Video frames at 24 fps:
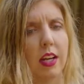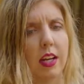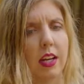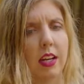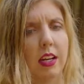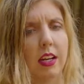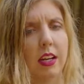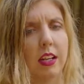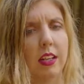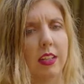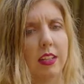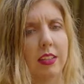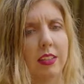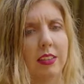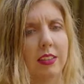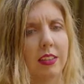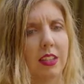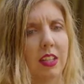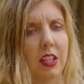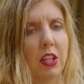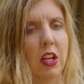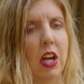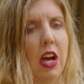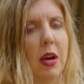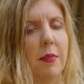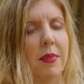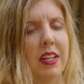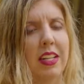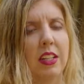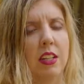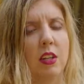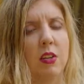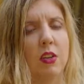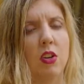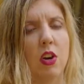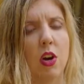I
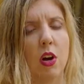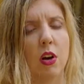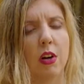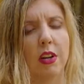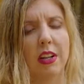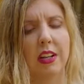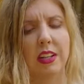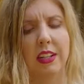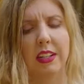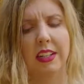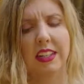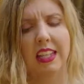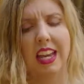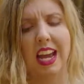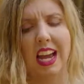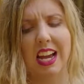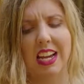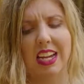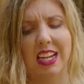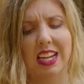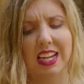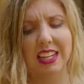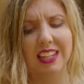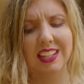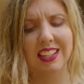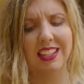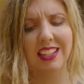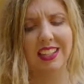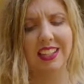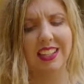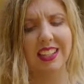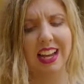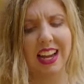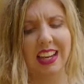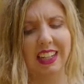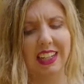mean, there is
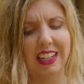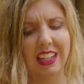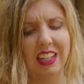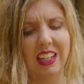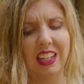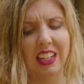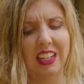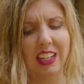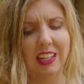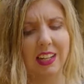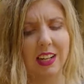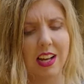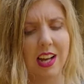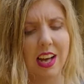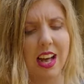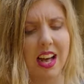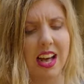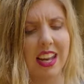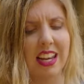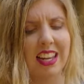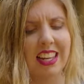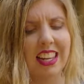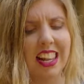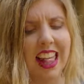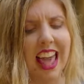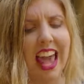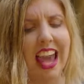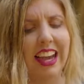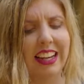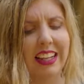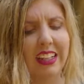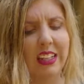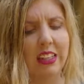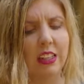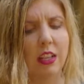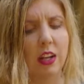like a
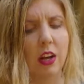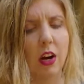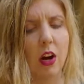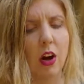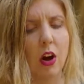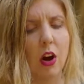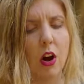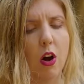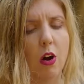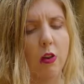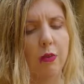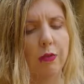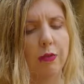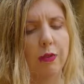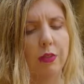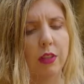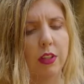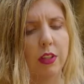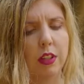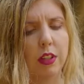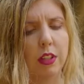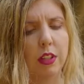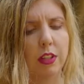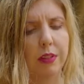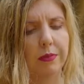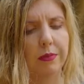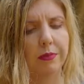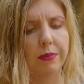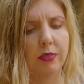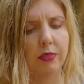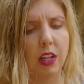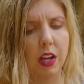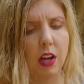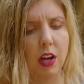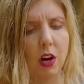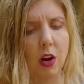lack of
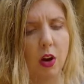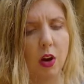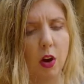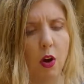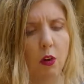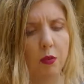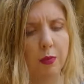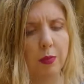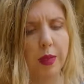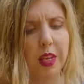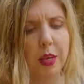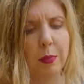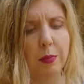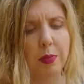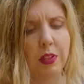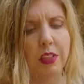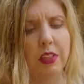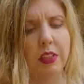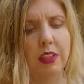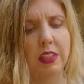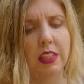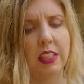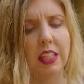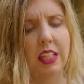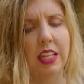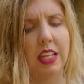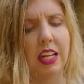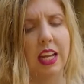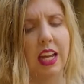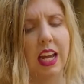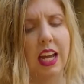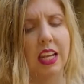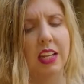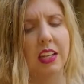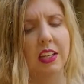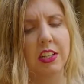people
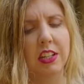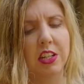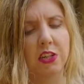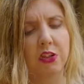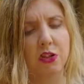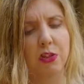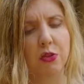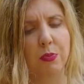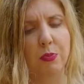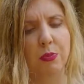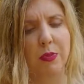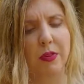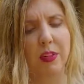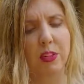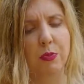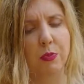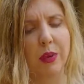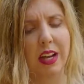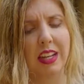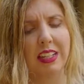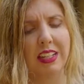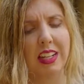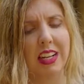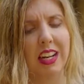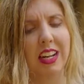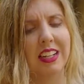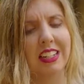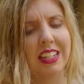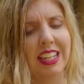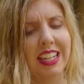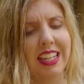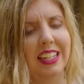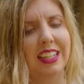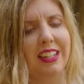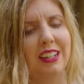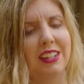in the digital space that are
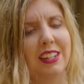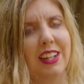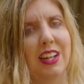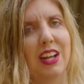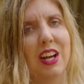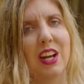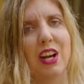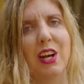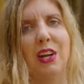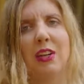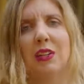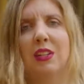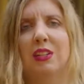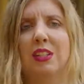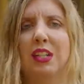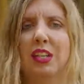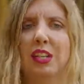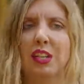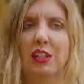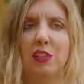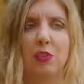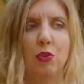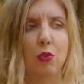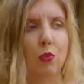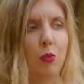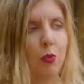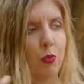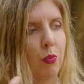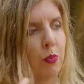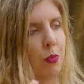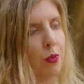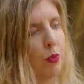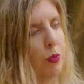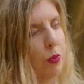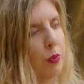needed to